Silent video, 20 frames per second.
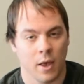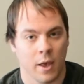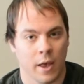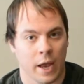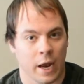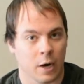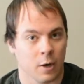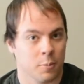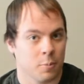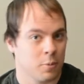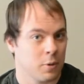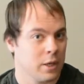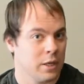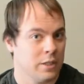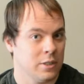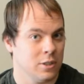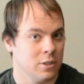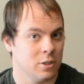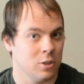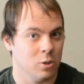
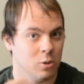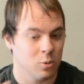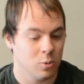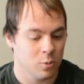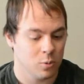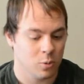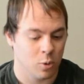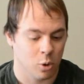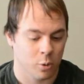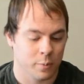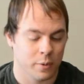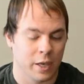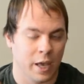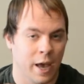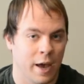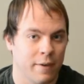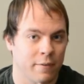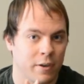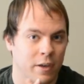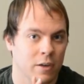Airplanes do normally
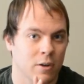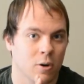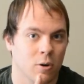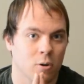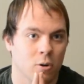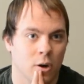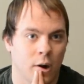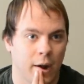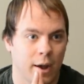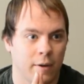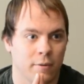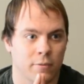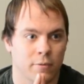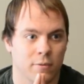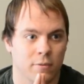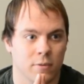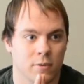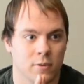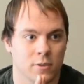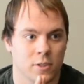have a chronograph,
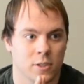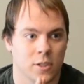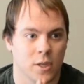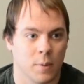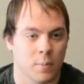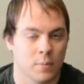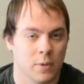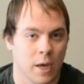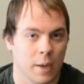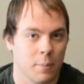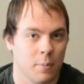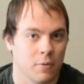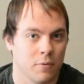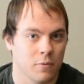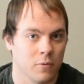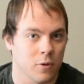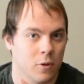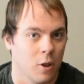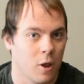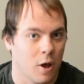some type of
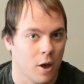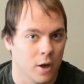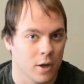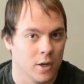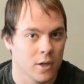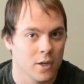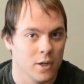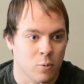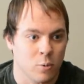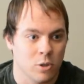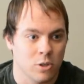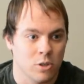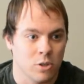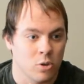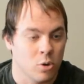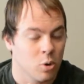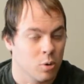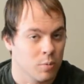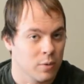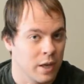clock, which
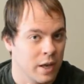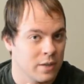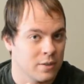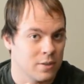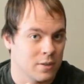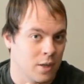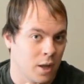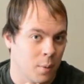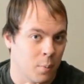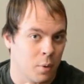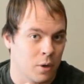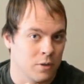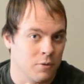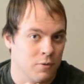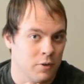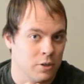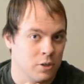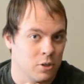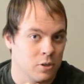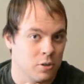normally has a stopwatch feature